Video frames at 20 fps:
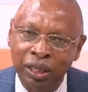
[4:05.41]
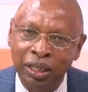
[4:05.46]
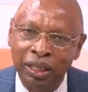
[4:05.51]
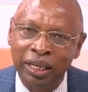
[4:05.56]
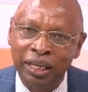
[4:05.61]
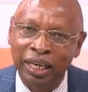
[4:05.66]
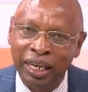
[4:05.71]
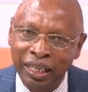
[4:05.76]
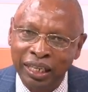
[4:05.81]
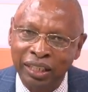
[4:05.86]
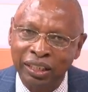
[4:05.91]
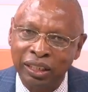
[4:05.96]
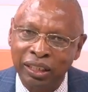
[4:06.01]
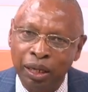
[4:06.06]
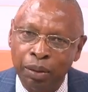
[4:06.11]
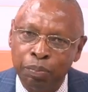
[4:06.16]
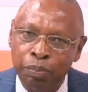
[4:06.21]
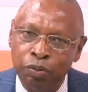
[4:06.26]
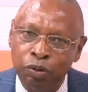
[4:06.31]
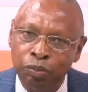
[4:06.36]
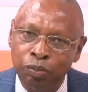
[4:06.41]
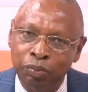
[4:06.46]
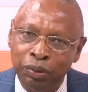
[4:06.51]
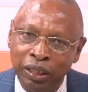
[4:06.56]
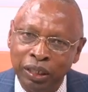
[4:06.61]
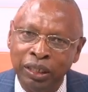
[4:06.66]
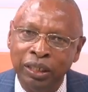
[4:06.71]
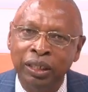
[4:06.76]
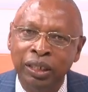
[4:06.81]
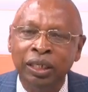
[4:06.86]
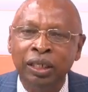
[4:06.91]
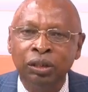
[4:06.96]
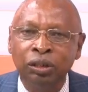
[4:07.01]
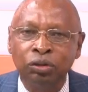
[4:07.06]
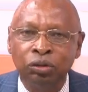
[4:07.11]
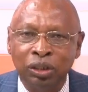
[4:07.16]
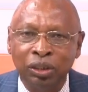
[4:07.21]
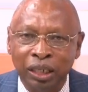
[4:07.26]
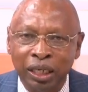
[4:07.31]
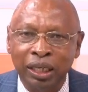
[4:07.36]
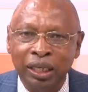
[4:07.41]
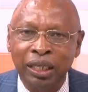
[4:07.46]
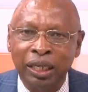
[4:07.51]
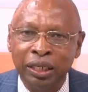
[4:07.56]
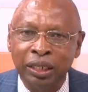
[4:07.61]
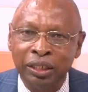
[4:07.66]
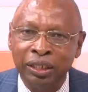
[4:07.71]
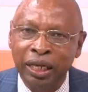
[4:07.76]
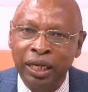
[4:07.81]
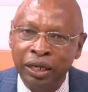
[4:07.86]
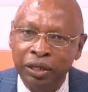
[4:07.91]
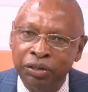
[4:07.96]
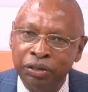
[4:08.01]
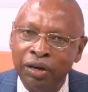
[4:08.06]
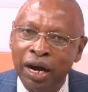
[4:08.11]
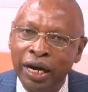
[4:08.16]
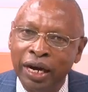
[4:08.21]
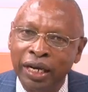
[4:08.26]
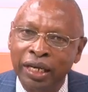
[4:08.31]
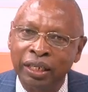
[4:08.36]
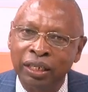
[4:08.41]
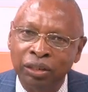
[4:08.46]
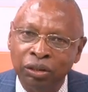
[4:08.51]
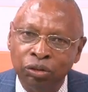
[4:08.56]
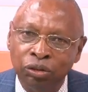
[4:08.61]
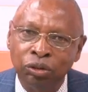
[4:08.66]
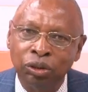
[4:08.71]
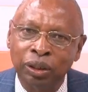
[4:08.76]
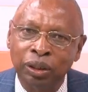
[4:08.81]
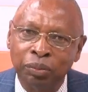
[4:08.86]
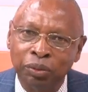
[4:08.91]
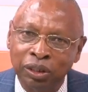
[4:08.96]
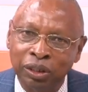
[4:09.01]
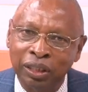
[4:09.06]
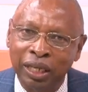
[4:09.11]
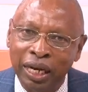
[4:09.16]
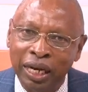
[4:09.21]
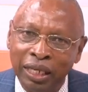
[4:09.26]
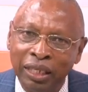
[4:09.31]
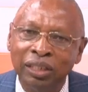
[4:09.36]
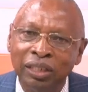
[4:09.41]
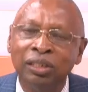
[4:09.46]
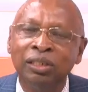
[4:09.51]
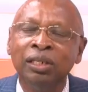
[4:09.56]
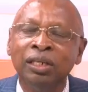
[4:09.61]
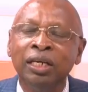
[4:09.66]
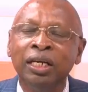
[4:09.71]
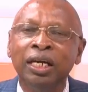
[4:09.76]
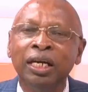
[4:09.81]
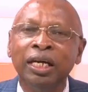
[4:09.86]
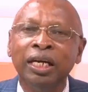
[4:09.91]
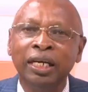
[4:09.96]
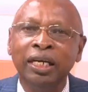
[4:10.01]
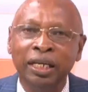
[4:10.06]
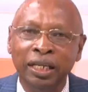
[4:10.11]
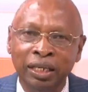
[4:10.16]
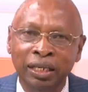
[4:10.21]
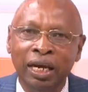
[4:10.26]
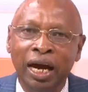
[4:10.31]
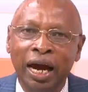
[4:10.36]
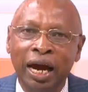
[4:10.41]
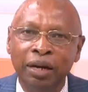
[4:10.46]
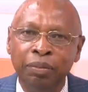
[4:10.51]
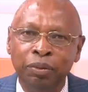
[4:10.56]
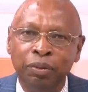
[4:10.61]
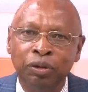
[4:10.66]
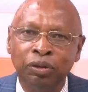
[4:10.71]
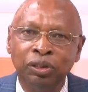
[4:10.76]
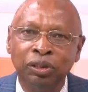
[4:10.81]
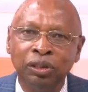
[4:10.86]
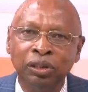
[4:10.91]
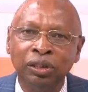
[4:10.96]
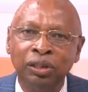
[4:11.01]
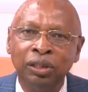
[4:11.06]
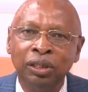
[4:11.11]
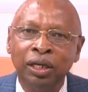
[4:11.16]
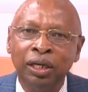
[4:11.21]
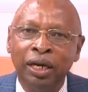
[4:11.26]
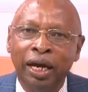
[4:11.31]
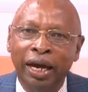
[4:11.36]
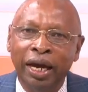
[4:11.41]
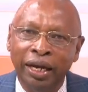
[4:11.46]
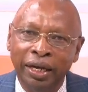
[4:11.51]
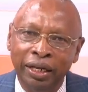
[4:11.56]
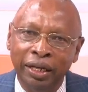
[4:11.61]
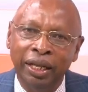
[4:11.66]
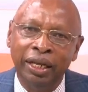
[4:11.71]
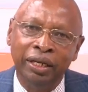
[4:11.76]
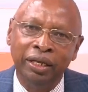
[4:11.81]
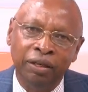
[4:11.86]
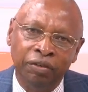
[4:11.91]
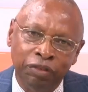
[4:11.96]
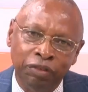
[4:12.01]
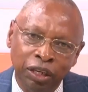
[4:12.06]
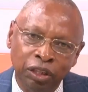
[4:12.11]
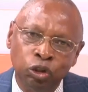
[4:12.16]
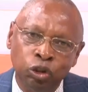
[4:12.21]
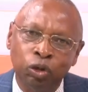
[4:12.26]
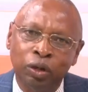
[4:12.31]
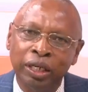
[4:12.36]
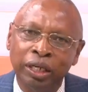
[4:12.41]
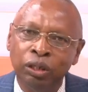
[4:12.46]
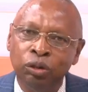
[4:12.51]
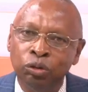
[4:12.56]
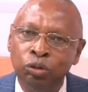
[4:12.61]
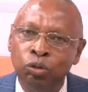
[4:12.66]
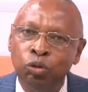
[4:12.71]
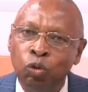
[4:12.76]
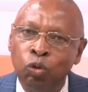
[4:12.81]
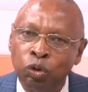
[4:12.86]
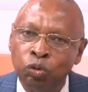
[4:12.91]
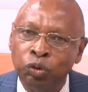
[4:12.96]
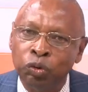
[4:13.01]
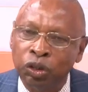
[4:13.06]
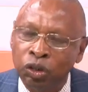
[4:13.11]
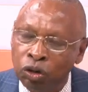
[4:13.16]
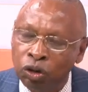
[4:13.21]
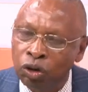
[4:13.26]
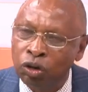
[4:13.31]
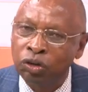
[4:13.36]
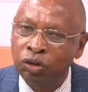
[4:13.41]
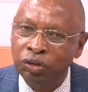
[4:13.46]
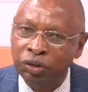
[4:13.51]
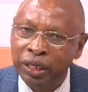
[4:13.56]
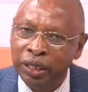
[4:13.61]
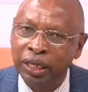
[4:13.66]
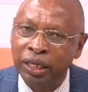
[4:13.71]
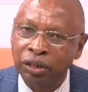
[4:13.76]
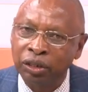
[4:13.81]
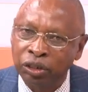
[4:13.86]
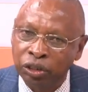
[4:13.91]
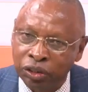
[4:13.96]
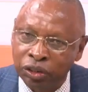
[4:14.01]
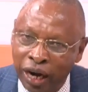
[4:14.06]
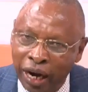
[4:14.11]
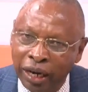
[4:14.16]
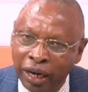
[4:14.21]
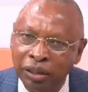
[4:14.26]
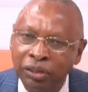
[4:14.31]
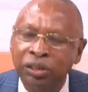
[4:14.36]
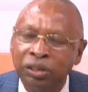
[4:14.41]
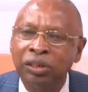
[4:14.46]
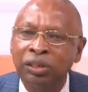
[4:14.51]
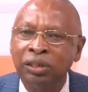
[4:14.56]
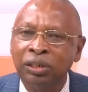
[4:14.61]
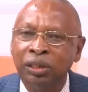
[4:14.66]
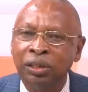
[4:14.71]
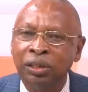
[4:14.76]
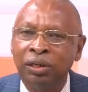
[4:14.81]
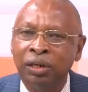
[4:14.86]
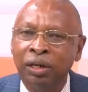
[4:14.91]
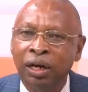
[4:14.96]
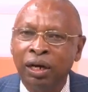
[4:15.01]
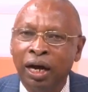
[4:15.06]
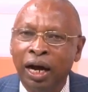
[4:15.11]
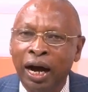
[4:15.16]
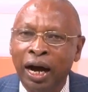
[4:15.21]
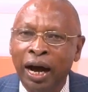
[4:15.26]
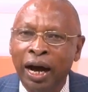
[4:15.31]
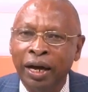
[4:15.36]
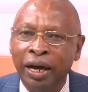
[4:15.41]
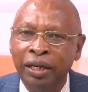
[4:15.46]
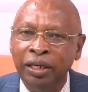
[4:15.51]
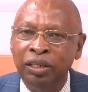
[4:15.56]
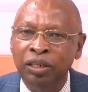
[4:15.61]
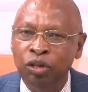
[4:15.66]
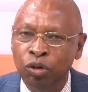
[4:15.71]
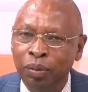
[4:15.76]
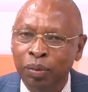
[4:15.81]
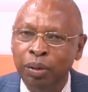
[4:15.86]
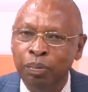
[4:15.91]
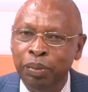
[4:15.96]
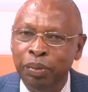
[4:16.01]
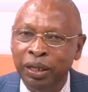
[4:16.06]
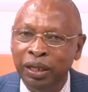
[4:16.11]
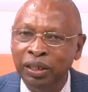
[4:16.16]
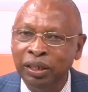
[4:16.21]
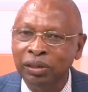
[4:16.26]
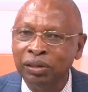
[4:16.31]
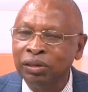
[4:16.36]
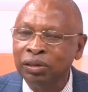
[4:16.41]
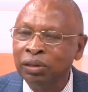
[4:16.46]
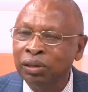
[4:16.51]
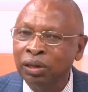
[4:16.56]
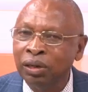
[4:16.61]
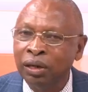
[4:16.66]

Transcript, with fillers: The next step would be to take that, that drug and do some studies in animals and then eventually do what we call clinical trials uh, in human beings.